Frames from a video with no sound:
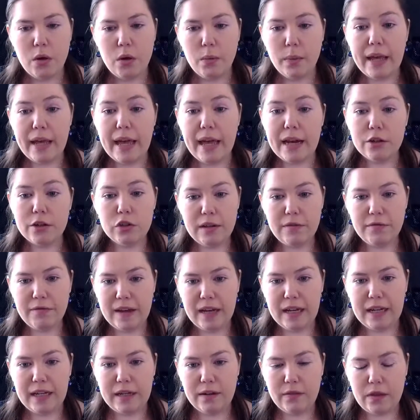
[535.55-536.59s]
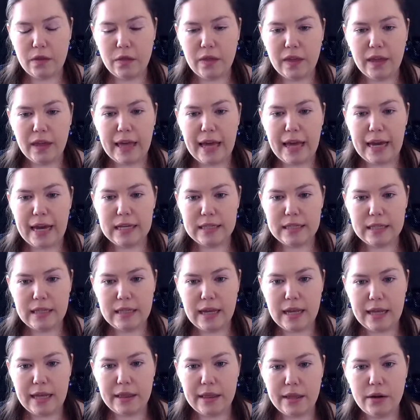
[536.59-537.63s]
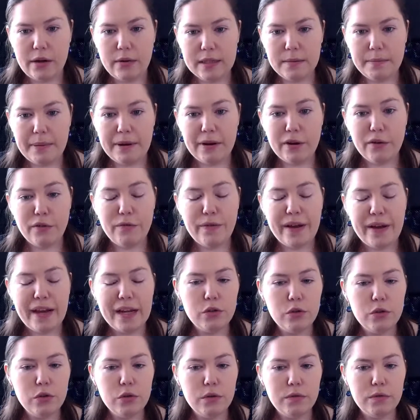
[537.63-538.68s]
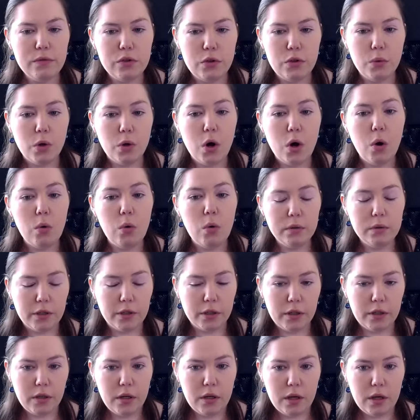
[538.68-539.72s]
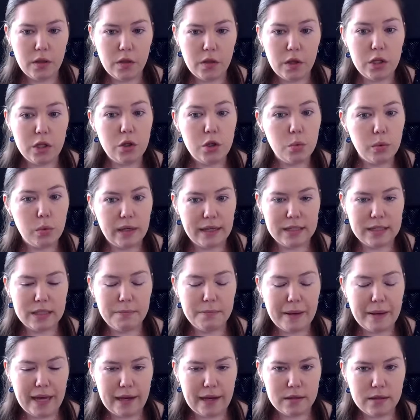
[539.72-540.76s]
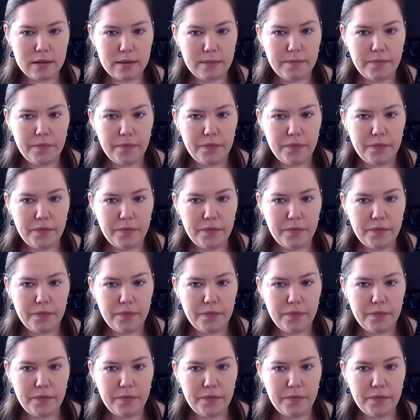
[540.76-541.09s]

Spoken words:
we actually find that the gas in the halo is about a factor of 2 colder than you would expect.